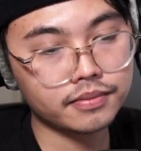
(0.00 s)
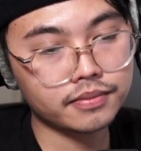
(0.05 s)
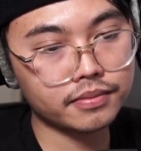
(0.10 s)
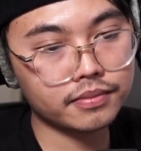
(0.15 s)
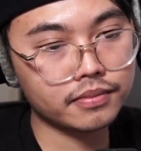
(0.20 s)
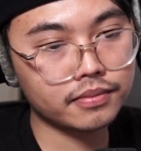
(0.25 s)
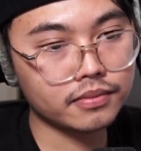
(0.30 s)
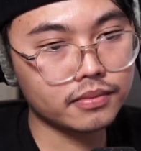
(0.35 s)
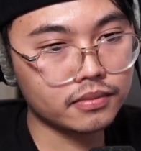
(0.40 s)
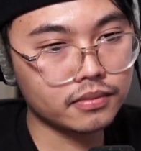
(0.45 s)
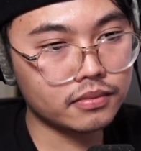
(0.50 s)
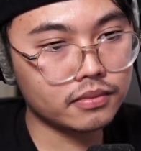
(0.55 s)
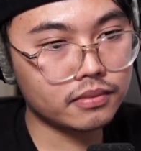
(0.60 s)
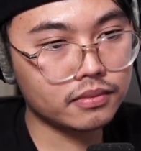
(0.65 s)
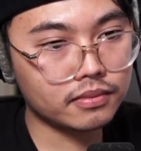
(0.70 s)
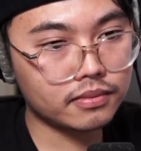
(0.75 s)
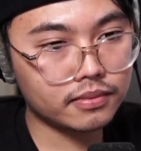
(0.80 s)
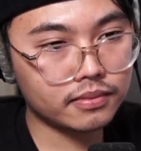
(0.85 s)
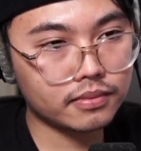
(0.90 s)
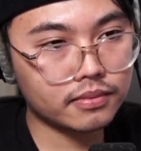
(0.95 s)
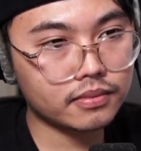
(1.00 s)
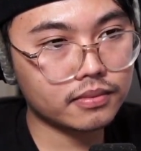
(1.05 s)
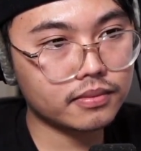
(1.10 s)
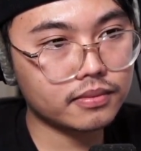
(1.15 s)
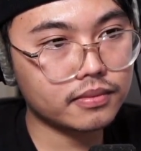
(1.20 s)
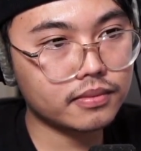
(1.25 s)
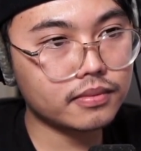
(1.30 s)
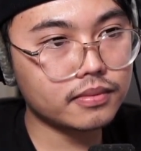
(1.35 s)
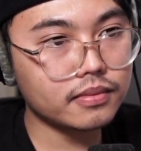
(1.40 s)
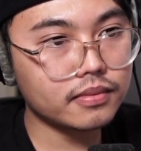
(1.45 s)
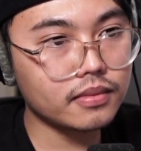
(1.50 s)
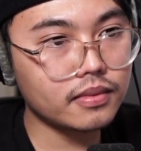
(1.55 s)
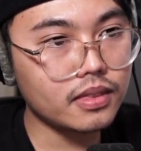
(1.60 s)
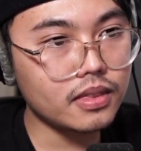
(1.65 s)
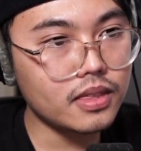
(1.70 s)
No one is speaking in this clip.